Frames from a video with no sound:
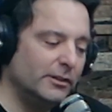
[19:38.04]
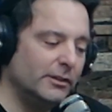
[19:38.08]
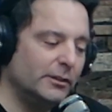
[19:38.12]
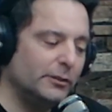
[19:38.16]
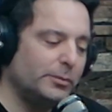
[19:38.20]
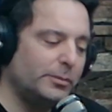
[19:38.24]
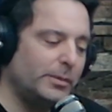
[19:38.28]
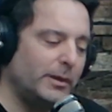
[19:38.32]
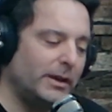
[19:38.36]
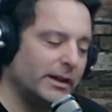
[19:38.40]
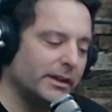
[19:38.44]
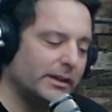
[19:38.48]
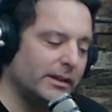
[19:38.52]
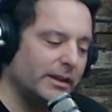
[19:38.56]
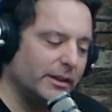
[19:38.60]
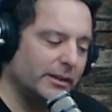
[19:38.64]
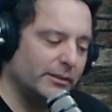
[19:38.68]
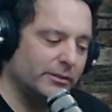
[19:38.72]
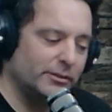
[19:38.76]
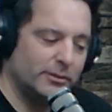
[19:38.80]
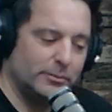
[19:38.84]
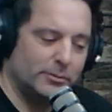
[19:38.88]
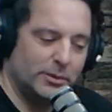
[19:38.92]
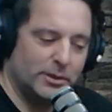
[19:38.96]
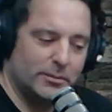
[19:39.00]
So this
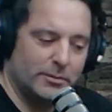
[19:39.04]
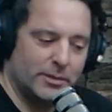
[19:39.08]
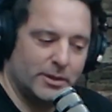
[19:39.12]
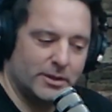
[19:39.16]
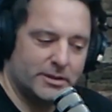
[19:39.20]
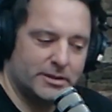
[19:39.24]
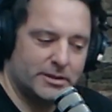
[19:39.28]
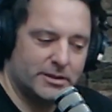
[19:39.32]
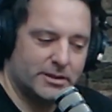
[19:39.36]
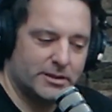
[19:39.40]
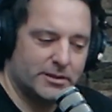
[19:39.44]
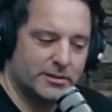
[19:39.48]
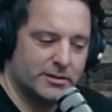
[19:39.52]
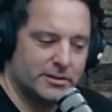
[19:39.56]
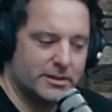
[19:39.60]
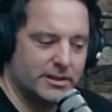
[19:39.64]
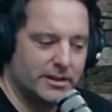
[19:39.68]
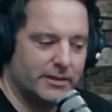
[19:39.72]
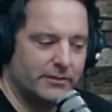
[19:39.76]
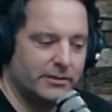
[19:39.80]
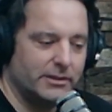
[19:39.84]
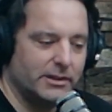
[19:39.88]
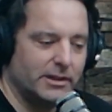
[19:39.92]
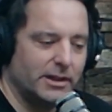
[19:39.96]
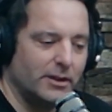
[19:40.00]
podcast should be about six or
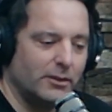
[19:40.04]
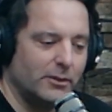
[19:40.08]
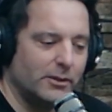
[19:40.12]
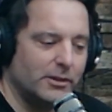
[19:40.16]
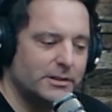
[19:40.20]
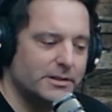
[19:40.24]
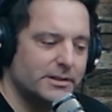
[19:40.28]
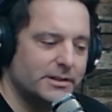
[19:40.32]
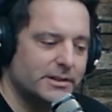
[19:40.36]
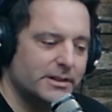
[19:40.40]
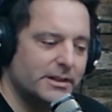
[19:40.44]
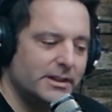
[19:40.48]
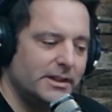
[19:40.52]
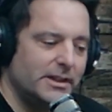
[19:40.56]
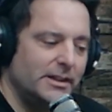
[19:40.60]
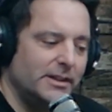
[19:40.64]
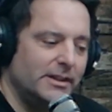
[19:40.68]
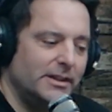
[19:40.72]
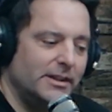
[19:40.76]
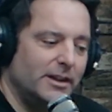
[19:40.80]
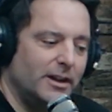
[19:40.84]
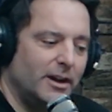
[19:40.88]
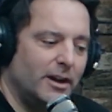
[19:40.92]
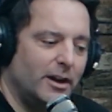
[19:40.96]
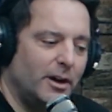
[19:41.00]
seven hours.
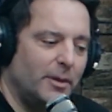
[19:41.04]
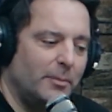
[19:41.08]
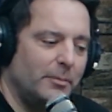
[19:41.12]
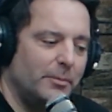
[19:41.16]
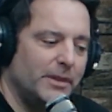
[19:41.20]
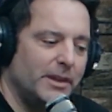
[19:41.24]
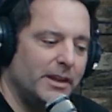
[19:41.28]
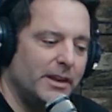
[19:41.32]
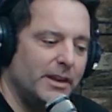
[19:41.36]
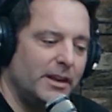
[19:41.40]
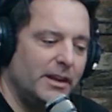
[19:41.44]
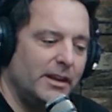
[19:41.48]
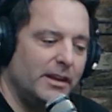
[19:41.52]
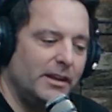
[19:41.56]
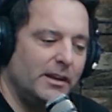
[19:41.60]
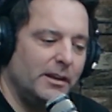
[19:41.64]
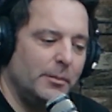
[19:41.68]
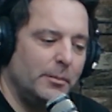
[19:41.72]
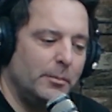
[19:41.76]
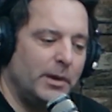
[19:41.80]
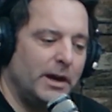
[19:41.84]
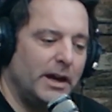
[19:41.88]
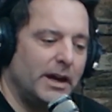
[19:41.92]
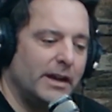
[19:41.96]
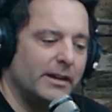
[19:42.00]
Um,
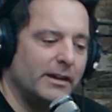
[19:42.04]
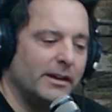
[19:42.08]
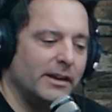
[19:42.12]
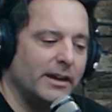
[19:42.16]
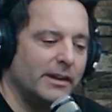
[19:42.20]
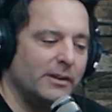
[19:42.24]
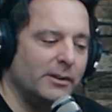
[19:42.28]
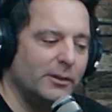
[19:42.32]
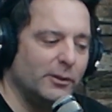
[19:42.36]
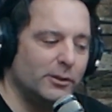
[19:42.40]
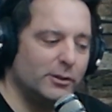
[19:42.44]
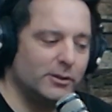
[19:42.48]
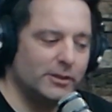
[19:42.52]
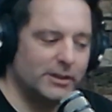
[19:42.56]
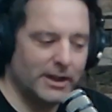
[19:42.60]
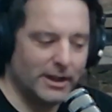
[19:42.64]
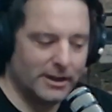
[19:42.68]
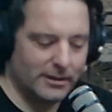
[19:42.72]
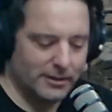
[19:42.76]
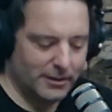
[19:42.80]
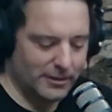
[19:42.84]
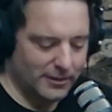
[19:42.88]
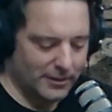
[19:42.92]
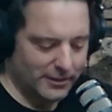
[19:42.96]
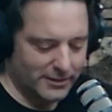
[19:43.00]
Bonin, I know you
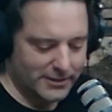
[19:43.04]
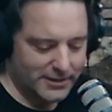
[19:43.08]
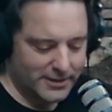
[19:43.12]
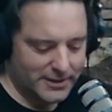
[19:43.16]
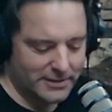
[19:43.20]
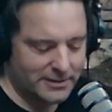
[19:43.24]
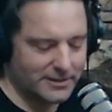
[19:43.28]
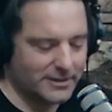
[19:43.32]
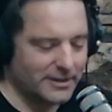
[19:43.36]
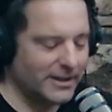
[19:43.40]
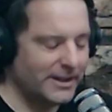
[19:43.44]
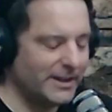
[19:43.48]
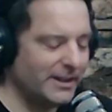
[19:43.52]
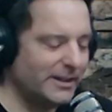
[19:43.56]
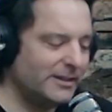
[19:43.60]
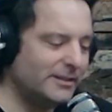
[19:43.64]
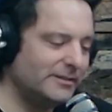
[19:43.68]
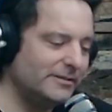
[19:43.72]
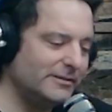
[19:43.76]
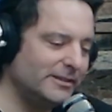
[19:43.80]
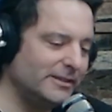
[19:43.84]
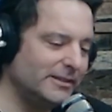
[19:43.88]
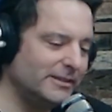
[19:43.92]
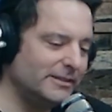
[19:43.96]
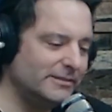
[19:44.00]
got all this like
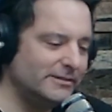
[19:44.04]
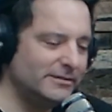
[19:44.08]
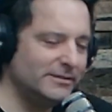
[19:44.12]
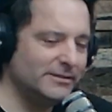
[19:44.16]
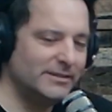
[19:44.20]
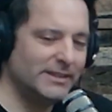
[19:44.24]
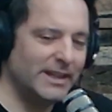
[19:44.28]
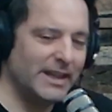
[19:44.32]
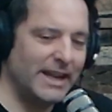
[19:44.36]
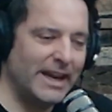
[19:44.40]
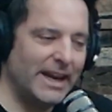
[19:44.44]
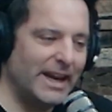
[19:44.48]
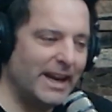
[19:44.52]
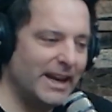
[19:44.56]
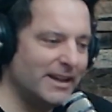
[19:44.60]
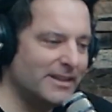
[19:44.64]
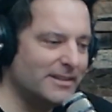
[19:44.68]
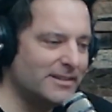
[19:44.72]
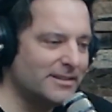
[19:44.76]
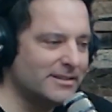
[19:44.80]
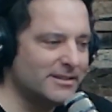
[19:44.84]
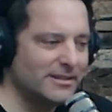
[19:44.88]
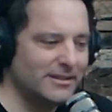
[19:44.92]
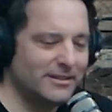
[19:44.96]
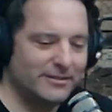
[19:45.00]

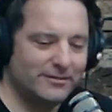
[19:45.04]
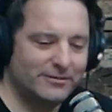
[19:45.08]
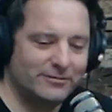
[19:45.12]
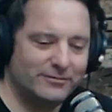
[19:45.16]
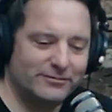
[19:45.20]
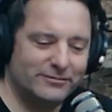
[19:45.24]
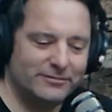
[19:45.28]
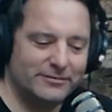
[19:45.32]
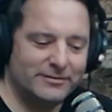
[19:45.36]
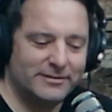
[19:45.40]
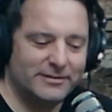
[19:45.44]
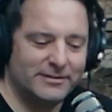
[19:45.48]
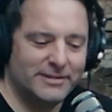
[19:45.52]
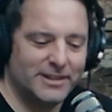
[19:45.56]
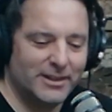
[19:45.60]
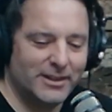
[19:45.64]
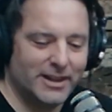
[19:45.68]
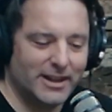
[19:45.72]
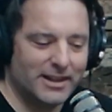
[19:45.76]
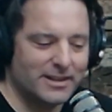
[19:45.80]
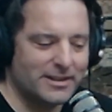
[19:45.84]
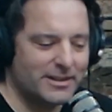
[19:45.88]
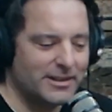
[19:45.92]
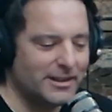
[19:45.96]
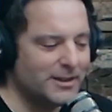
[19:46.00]
angst and you
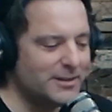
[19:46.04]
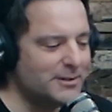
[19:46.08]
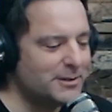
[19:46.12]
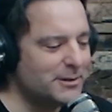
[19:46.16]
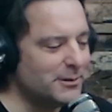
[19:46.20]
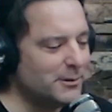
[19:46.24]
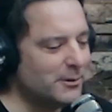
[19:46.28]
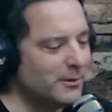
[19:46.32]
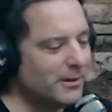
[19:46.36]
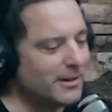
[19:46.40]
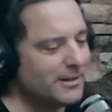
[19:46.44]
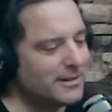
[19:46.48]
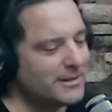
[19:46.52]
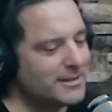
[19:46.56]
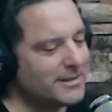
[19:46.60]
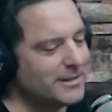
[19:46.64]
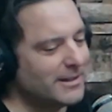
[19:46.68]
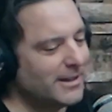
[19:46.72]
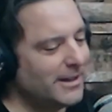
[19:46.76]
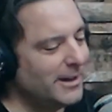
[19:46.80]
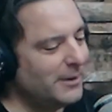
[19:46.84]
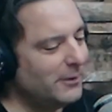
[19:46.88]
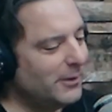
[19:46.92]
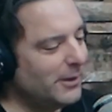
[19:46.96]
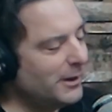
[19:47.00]
got things you want to
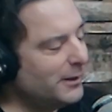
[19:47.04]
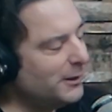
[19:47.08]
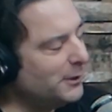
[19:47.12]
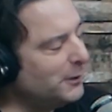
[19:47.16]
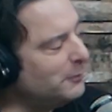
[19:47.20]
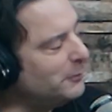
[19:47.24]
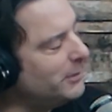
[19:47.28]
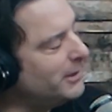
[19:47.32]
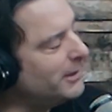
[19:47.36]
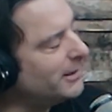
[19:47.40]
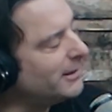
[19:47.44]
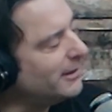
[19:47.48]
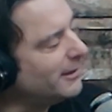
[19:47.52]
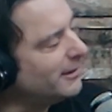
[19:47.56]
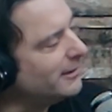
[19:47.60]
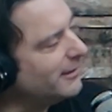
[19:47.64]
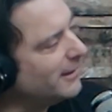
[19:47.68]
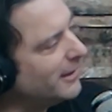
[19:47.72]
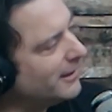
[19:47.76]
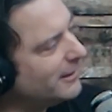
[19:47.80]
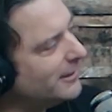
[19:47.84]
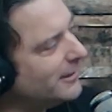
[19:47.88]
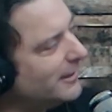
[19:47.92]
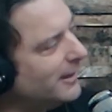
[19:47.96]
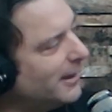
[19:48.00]
say. Why don't you pick our
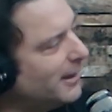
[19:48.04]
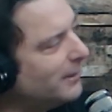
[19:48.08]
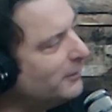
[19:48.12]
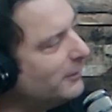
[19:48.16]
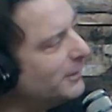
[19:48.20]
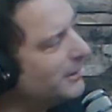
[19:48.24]
next